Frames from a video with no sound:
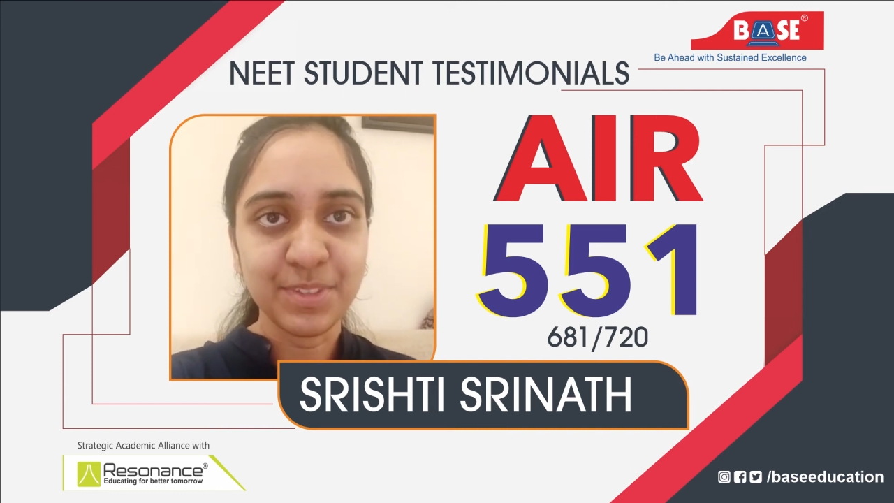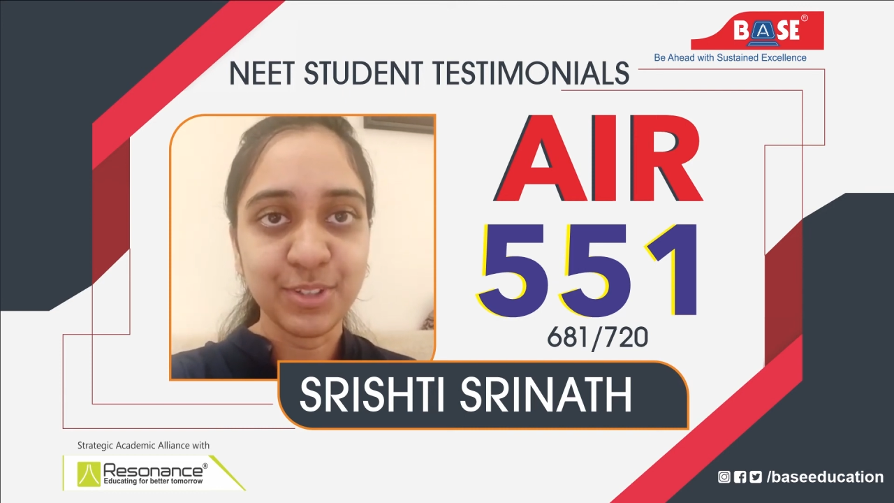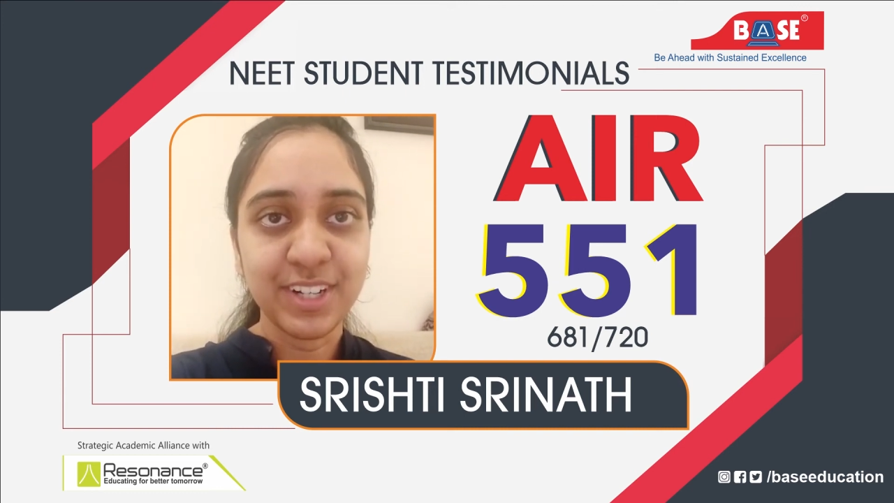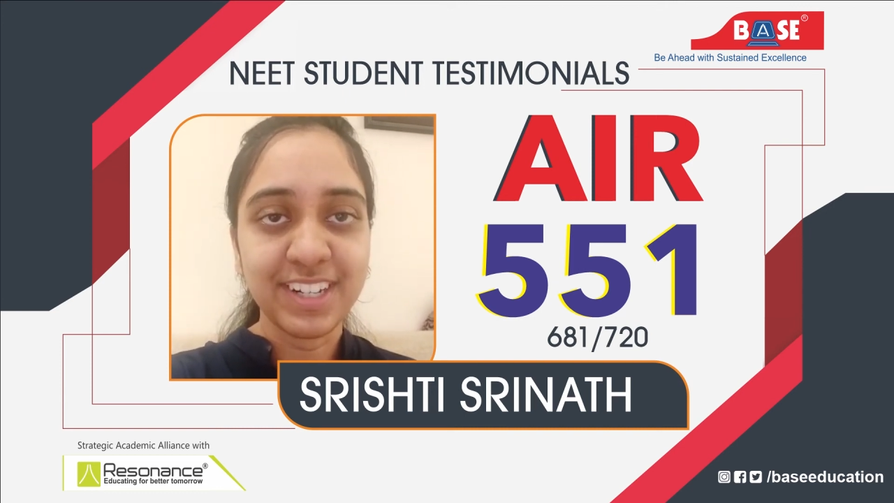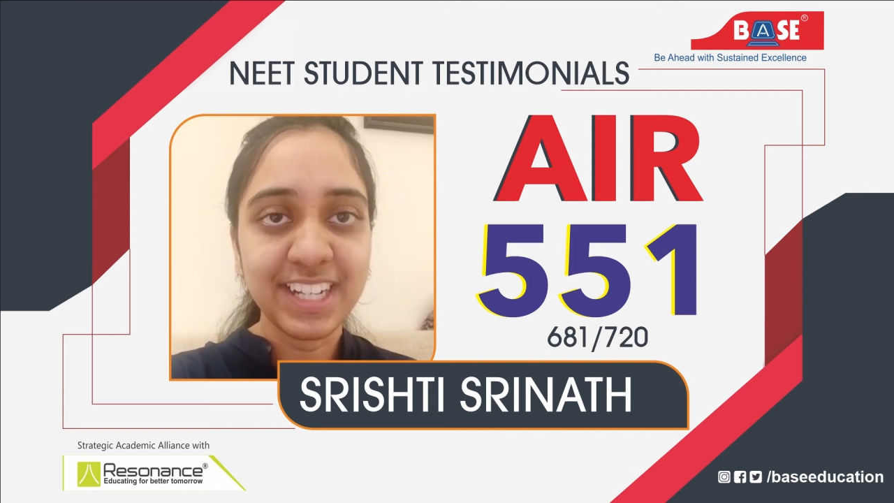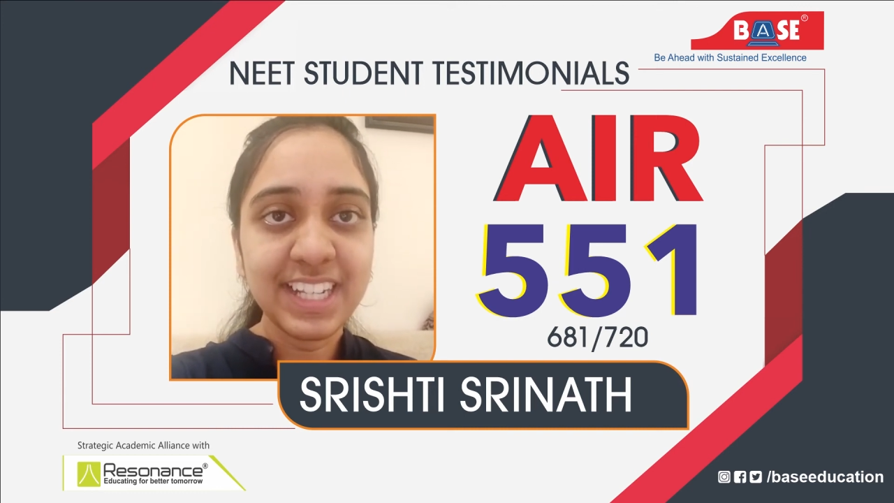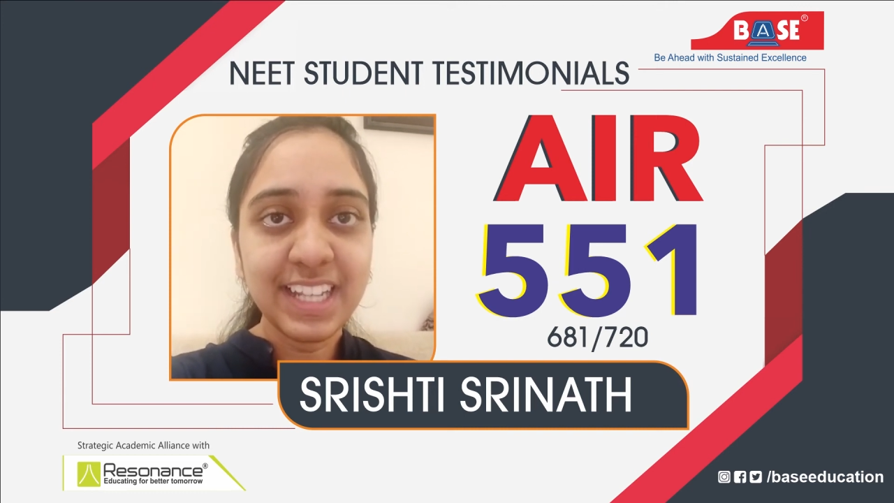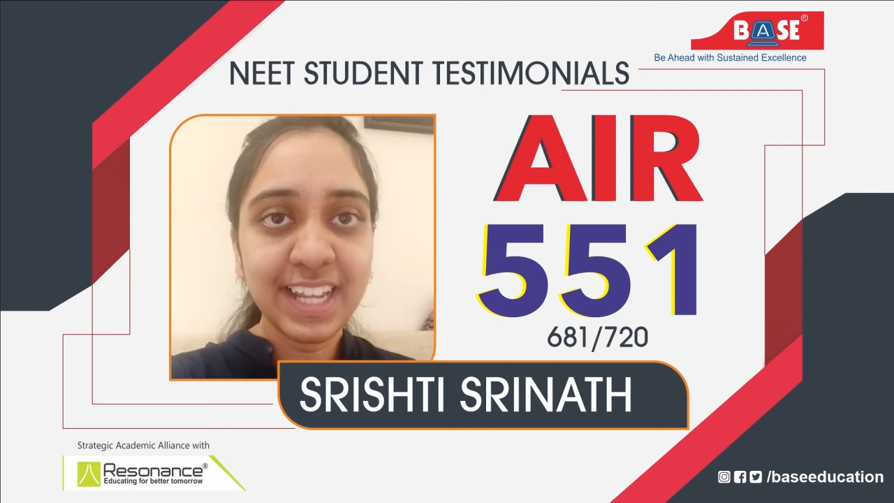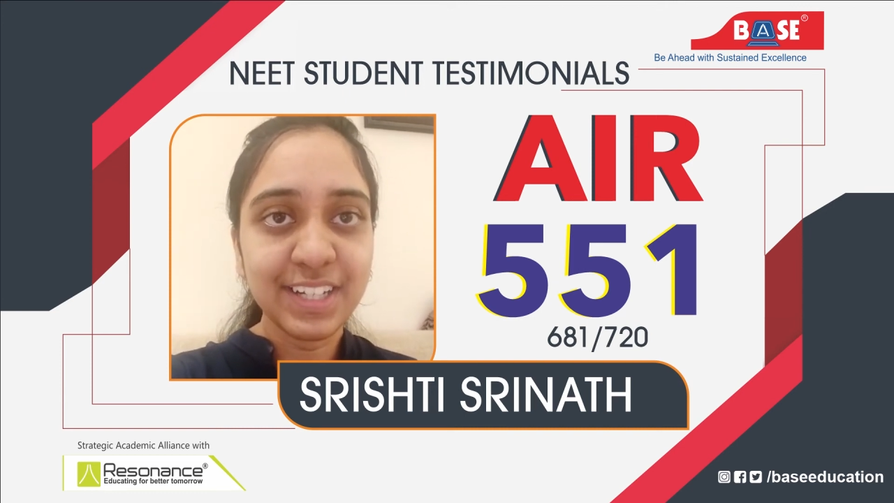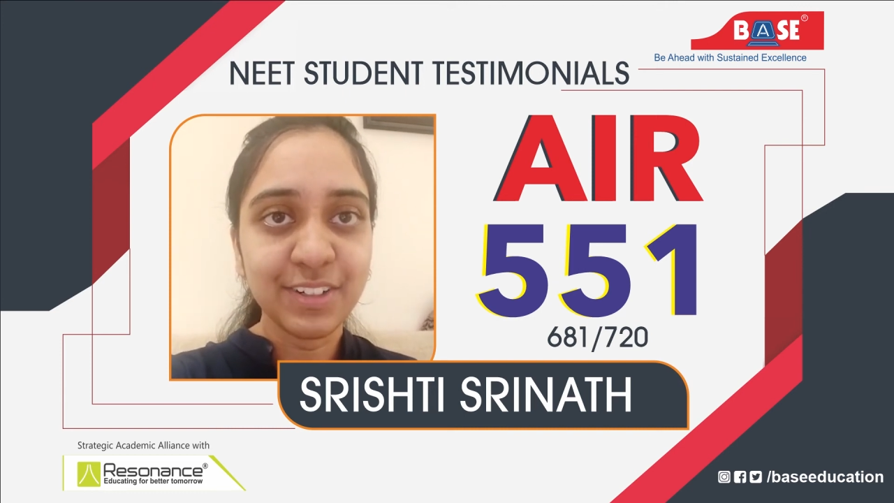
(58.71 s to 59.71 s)
So I'd really
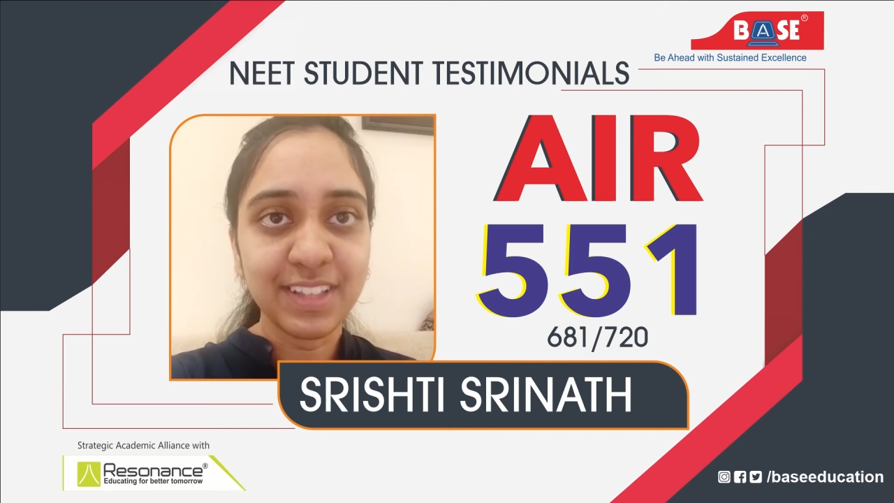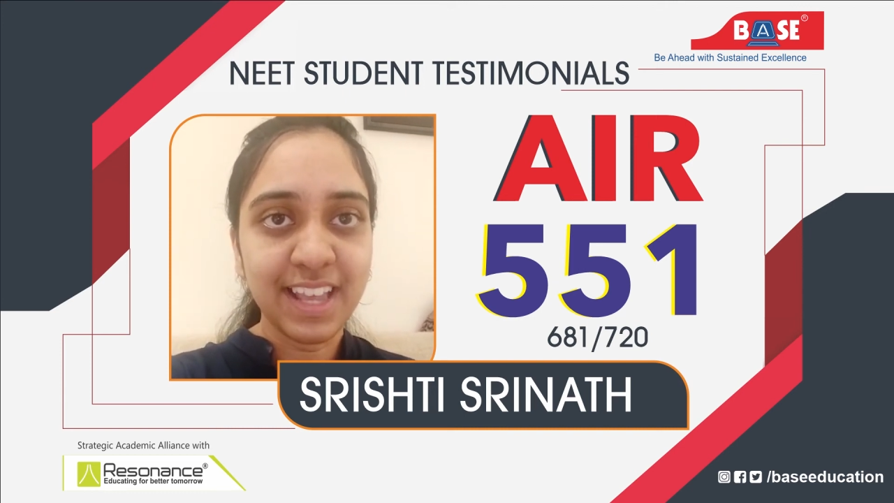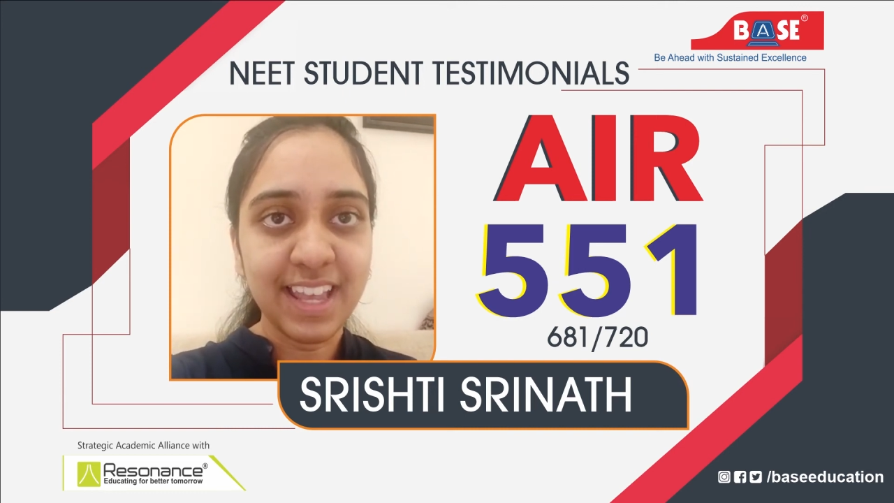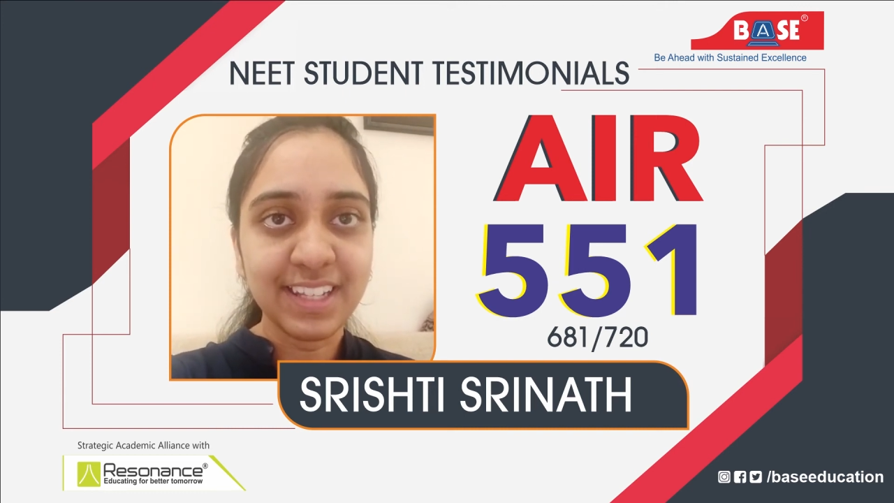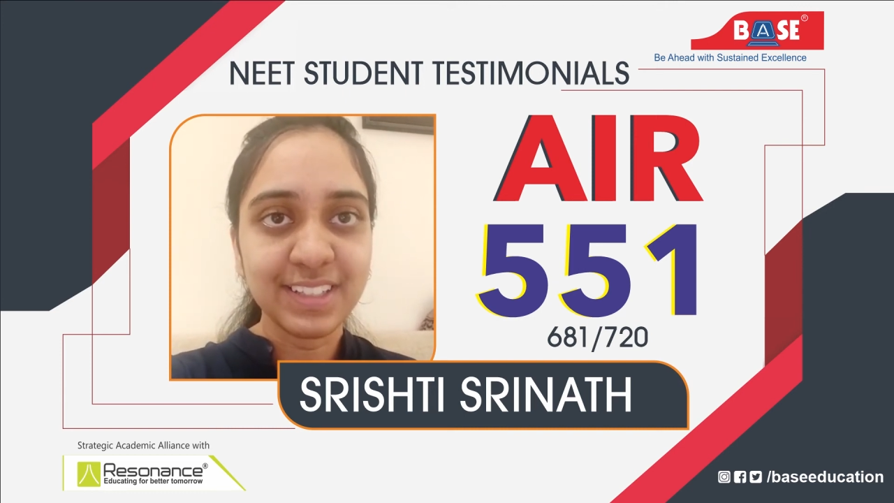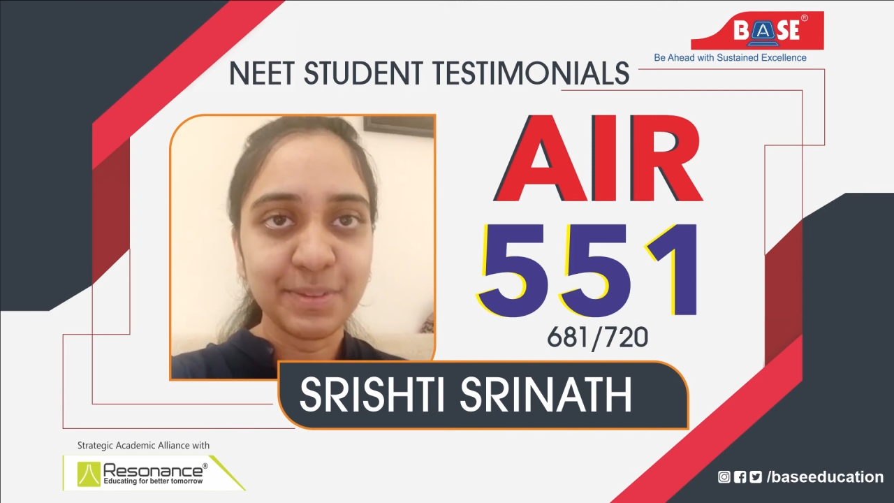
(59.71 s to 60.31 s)
like to thank